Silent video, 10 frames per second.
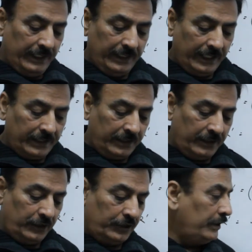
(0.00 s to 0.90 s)
in that
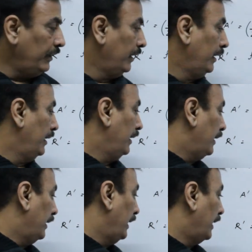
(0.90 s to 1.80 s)
condition,
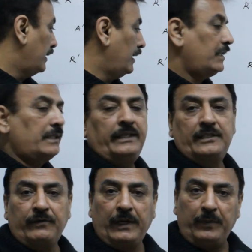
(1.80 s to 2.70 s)
the
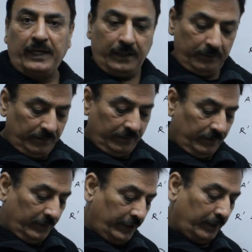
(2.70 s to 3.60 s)
resistance will
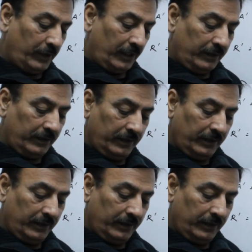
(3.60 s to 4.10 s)
become double.